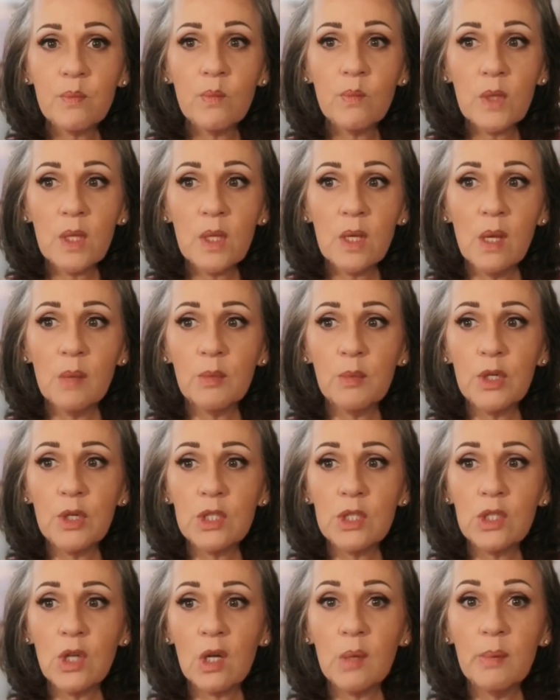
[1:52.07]
I'm going to
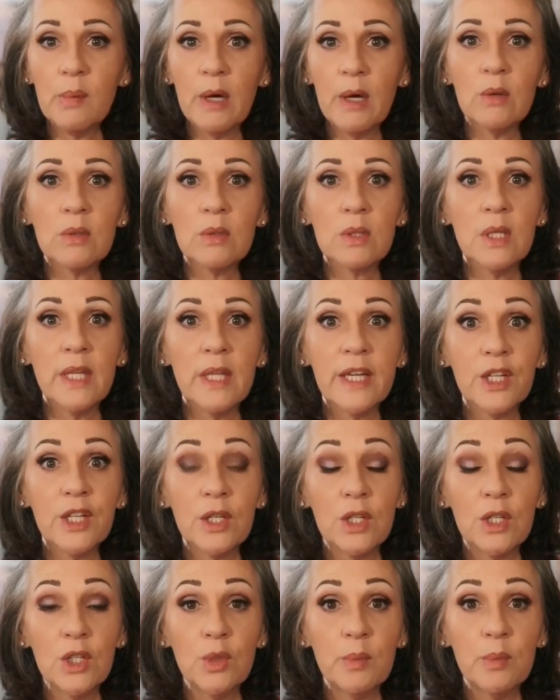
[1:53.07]
talk about like
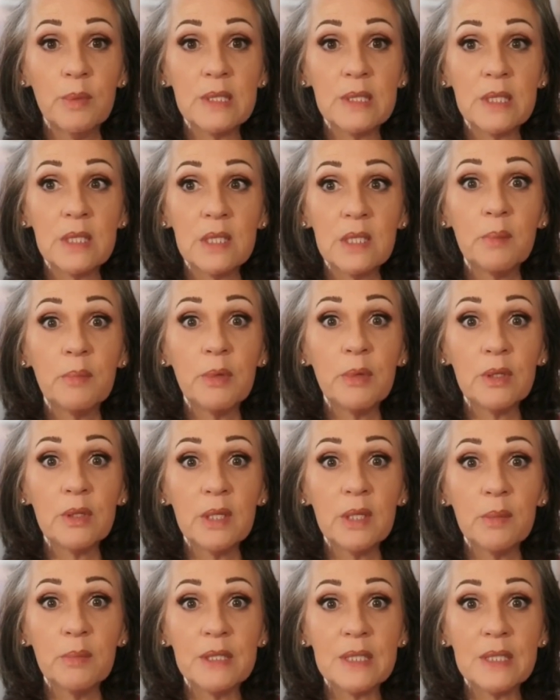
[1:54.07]
new business and
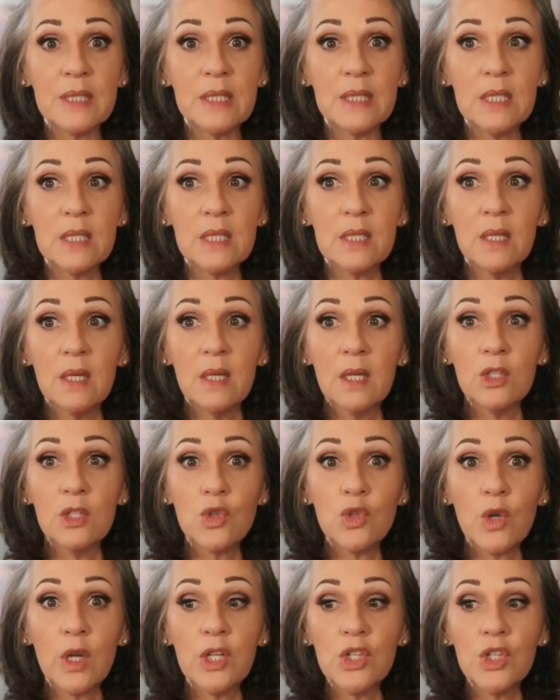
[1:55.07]
building business
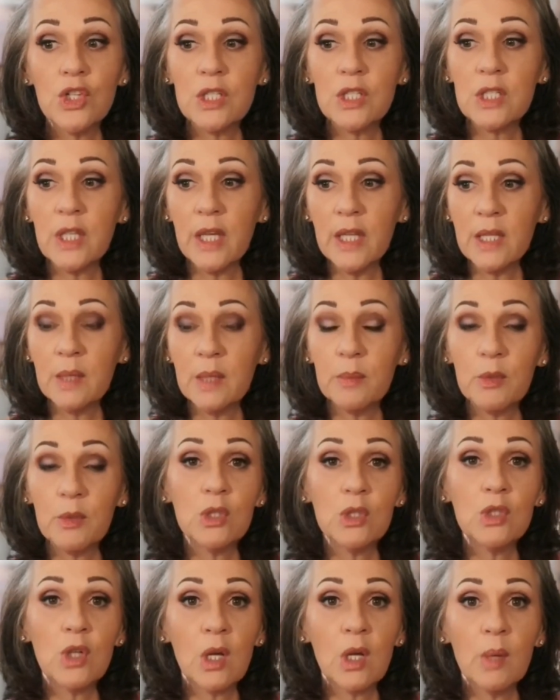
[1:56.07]
strategies. And then I'm going
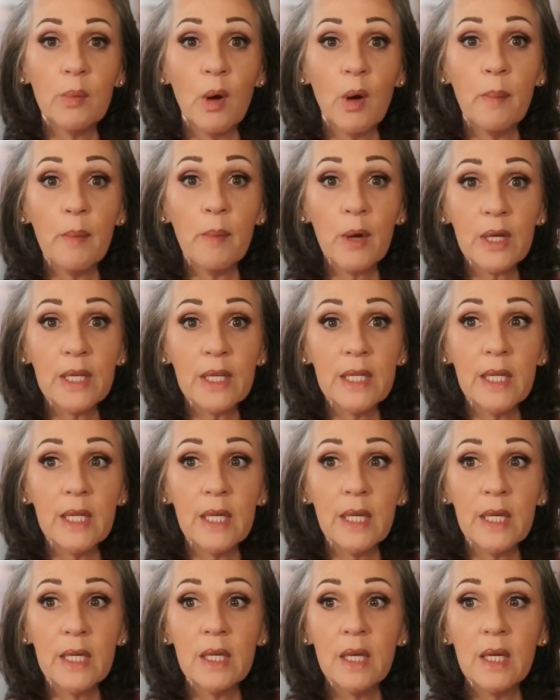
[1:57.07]
to talk about
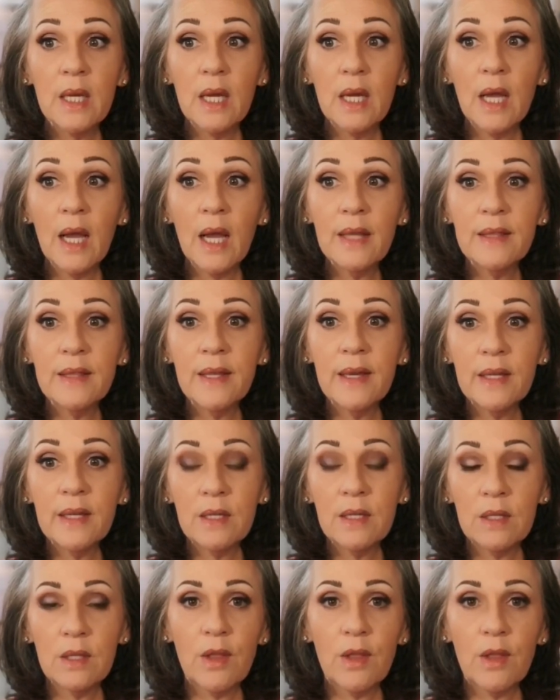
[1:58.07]
marketing. And
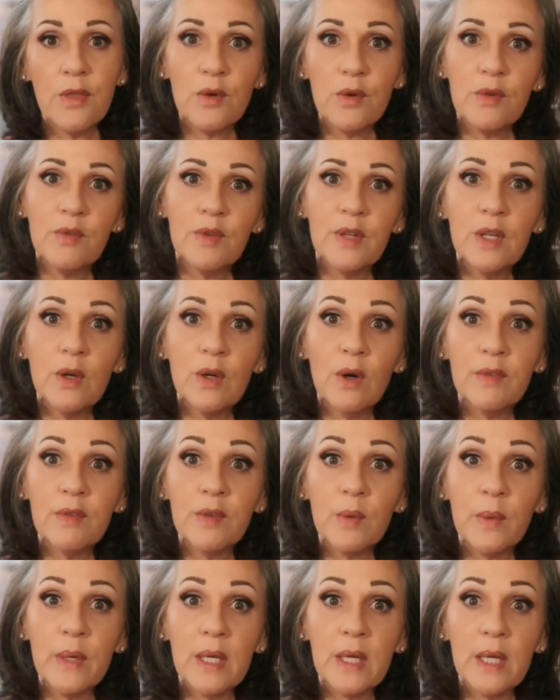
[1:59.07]
then the 3rd video of the
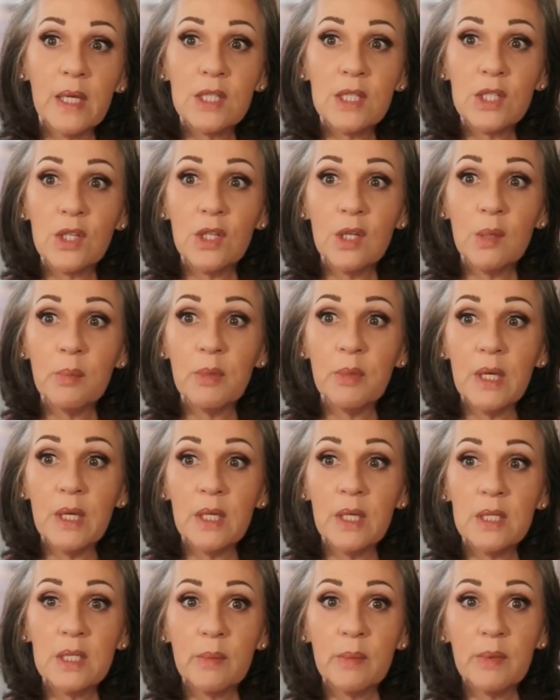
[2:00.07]
week is going to be
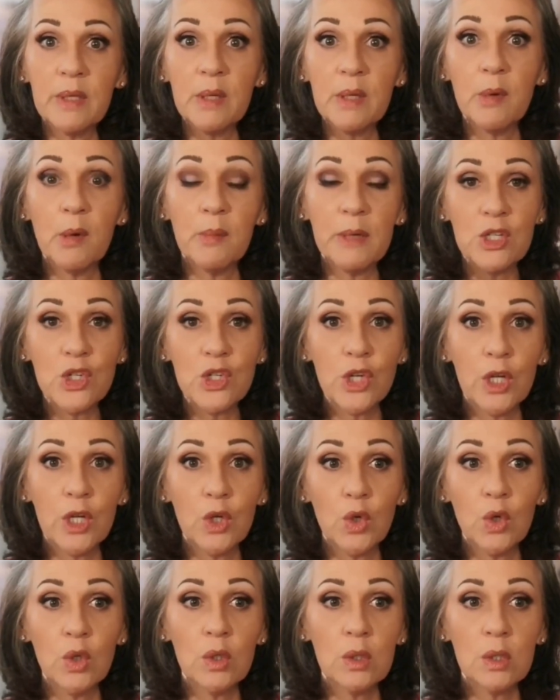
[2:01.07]
something about my
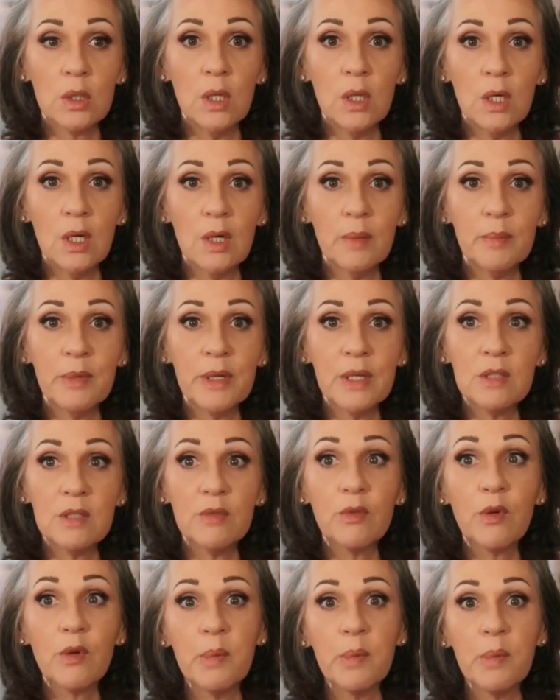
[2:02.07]
channel. Because
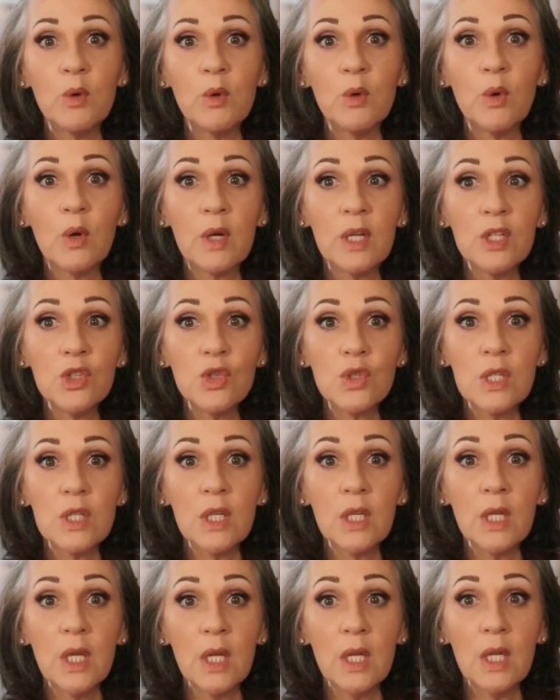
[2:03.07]
for people
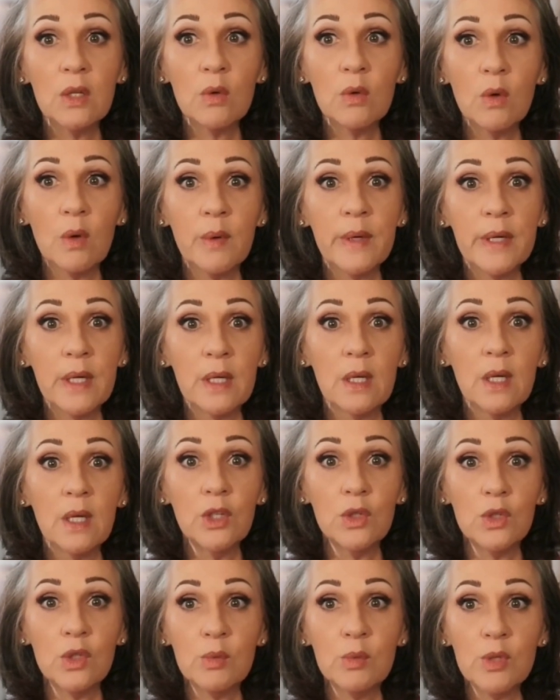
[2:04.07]
interested in growing a
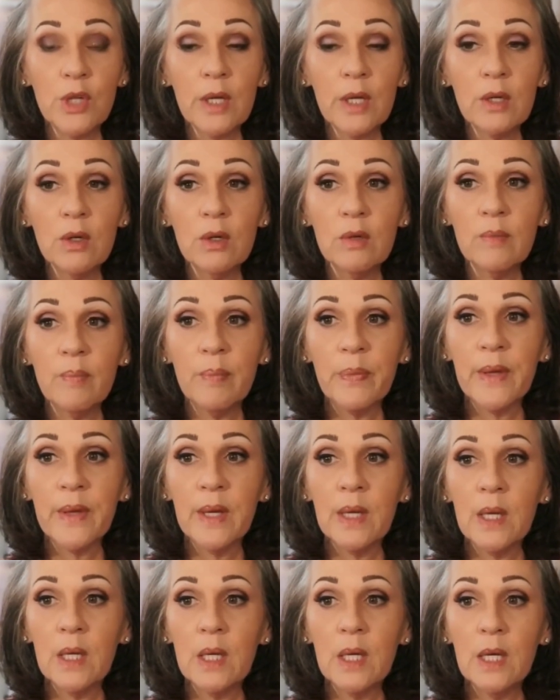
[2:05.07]
YouTube channel,
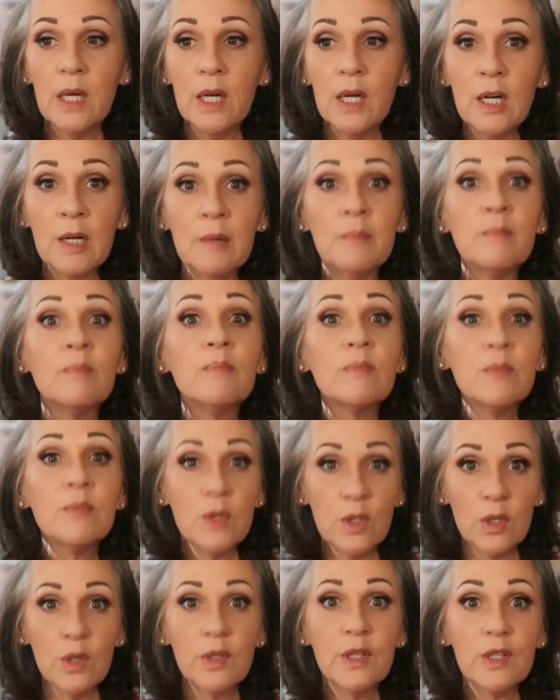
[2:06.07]

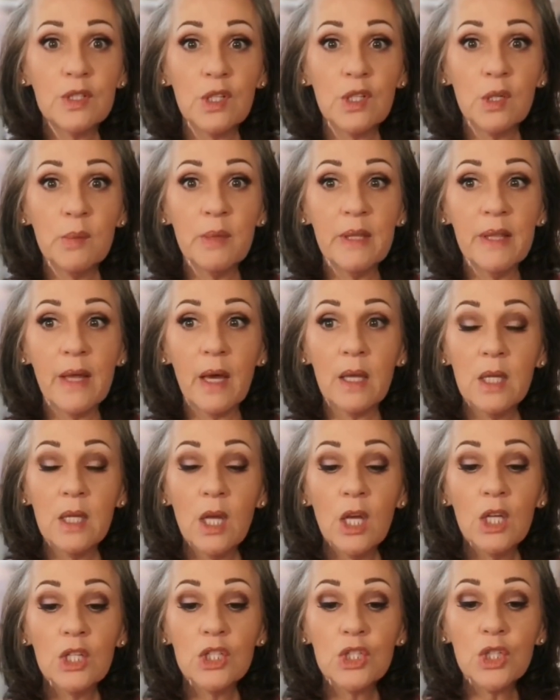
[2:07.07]
there's going to be that.
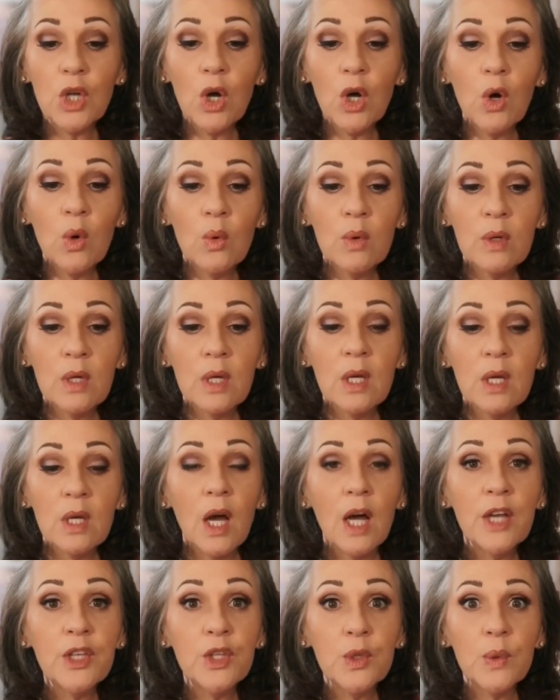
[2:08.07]
So
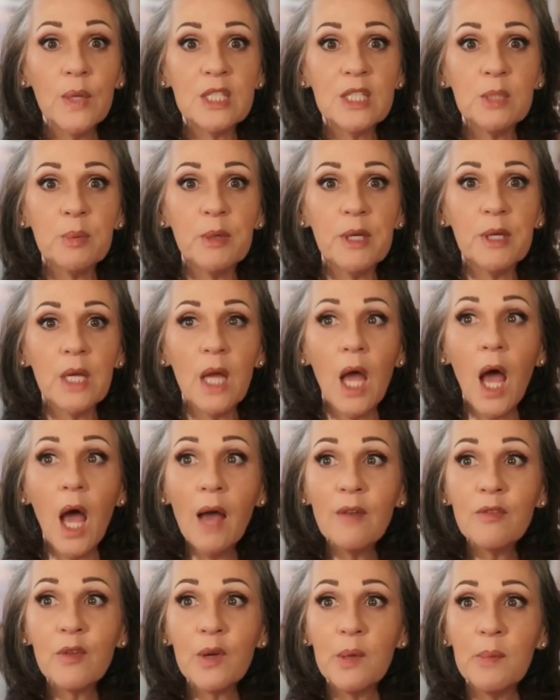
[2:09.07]
a USP,
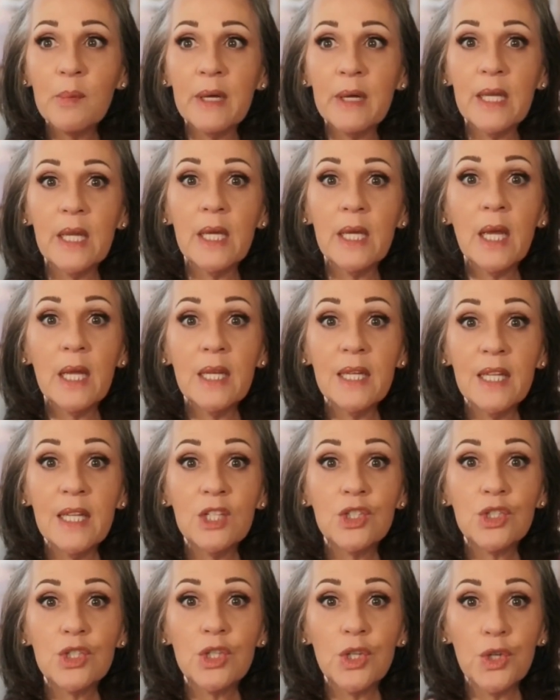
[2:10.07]
everybody
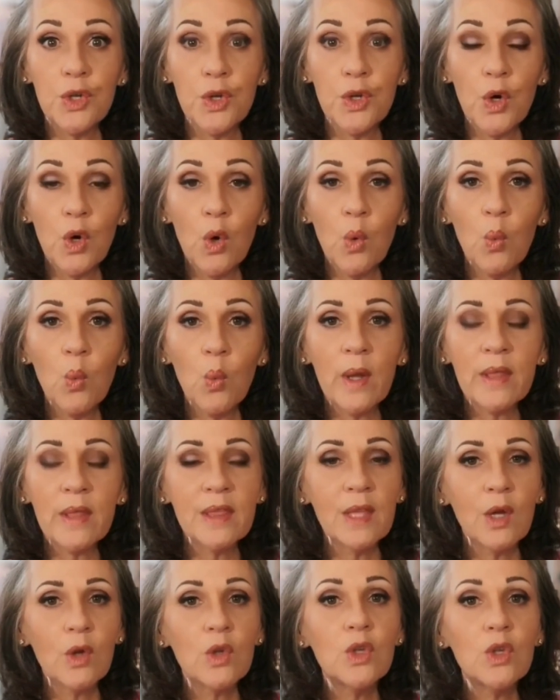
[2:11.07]
needs to know what
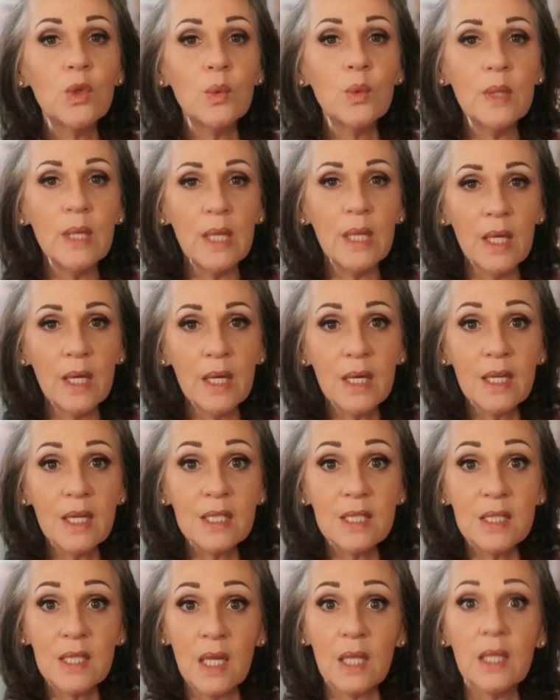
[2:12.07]
their unique
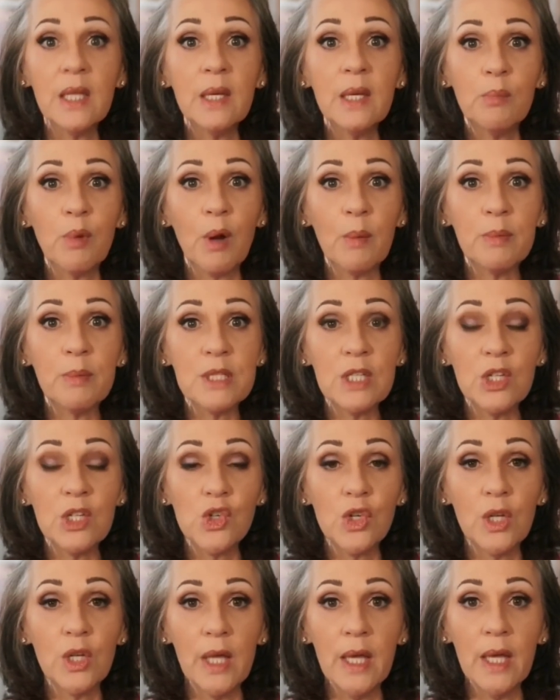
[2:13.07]
selling
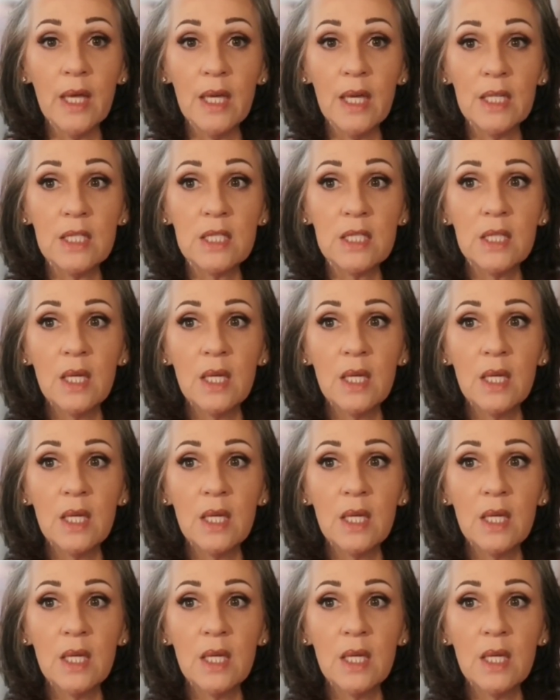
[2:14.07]
proposition is